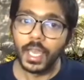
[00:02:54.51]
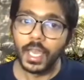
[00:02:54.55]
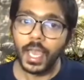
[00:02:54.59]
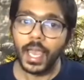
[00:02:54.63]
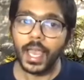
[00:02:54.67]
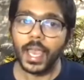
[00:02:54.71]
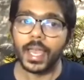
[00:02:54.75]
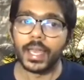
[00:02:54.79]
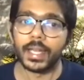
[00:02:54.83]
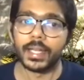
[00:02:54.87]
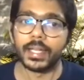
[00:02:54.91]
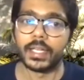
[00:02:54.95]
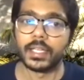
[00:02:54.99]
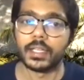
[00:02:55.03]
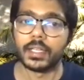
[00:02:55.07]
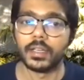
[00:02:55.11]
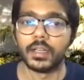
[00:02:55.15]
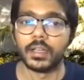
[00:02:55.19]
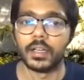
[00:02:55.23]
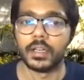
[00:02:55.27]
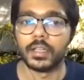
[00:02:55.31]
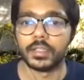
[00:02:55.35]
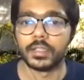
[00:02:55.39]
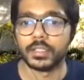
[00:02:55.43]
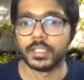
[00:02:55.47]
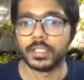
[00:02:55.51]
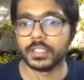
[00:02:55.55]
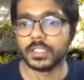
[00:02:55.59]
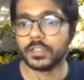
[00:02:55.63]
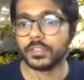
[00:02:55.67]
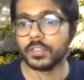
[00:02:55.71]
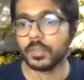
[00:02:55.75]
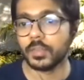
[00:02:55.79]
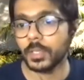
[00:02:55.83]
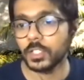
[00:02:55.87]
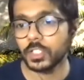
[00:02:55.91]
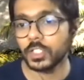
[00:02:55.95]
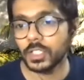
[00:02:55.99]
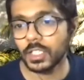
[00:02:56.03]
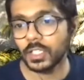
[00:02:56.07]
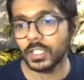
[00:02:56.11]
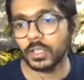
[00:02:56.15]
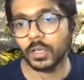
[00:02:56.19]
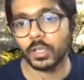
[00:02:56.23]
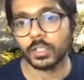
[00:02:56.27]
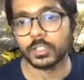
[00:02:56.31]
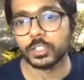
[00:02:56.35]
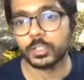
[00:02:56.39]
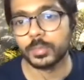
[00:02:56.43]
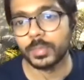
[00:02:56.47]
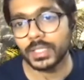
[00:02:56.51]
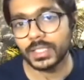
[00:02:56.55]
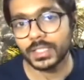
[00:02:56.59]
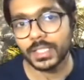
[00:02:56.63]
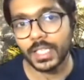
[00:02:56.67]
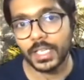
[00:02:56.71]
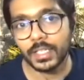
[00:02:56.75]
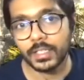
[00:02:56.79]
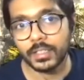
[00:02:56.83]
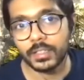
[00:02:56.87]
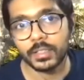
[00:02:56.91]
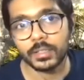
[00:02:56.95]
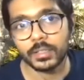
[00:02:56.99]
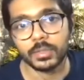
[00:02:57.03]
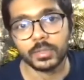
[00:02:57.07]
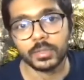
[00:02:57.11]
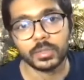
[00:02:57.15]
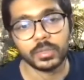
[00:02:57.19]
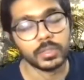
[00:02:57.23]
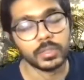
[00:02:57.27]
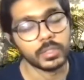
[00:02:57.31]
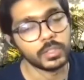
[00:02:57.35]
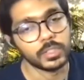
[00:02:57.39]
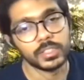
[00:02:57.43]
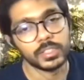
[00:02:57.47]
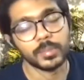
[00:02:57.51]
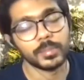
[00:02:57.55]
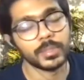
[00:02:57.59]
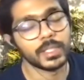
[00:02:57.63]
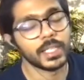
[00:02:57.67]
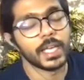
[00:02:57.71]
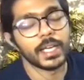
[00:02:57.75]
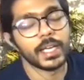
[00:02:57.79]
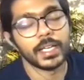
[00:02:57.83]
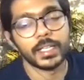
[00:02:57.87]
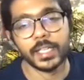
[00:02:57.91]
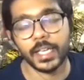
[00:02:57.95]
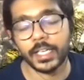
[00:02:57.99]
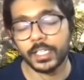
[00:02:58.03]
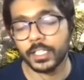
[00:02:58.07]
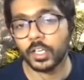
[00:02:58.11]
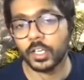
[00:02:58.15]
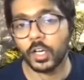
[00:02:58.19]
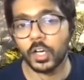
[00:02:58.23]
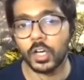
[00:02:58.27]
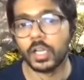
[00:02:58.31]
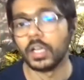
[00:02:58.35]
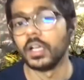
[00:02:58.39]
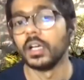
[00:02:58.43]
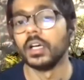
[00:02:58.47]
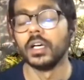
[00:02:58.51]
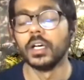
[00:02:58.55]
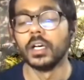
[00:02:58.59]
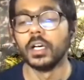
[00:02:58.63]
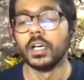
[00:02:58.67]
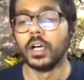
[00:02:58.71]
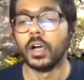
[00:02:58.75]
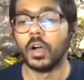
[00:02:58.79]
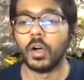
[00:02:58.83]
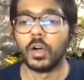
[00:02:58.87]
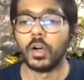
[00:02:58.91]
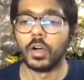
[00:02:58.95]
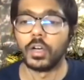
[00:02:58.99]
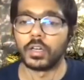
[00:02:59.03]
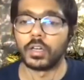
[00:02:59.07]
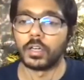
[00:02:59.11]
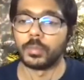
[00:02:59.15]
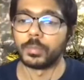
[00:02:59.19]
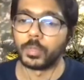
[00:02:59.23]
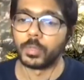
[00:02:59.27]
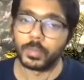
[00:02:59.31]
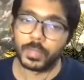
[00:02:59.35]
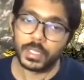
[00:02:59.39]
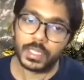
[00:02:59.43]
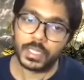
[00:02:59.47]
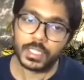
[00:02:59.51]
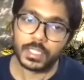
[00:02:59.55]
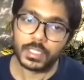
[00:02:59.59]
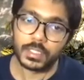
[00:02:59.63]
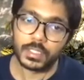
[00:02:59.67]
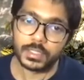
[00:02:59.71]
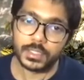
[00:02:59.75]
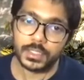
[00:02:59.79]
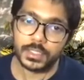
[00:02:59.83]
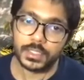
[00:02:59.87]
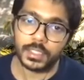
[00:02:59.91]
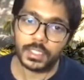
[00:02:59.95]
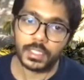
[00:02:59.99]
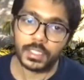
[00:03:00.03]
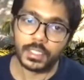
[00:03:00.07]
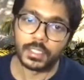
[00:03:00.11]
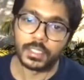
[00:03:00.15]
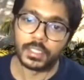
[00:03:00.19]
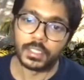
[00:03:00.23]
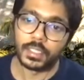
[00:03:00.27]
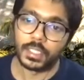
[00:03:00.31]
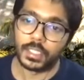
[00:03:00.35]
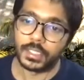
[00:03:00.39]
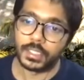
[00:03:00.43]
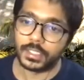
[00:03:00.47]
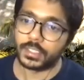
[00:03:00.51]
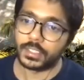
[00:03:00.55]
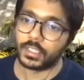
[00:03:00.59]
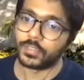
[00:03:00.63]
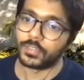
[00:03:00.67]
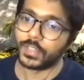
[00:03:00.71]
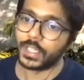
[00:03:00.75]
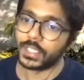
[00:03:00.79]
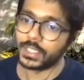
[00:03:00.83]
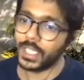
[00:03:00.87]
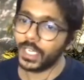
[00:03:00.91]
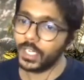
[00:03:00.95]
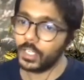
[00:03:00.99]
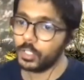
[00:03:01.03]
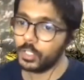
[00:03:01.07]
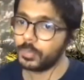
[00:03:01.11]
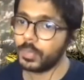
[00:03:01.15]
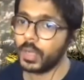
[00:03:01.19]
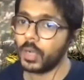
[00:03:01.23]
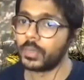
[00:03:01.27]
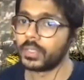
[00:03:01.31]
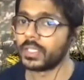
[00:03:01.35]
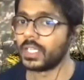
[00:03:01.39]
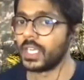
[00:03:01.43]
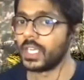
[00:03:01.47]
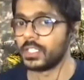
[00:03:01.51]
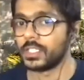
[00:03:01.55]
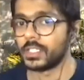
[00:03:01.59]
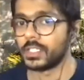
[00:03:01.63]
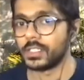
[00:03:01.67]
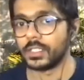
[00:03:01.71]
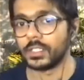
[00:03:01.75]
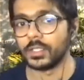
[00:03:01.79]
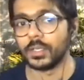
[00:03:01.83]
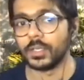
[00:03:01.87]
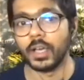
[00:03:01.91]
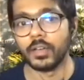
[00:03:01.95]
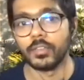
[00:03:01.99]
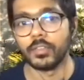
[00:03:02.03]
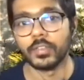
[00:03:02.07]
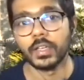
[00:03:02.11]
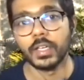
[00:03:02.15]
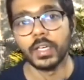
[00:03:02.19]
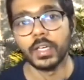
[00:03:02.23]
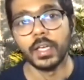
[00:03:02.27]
And this information can also be sent to something like a Datadog or a Prometheus and stuff like that to power gauges that you have.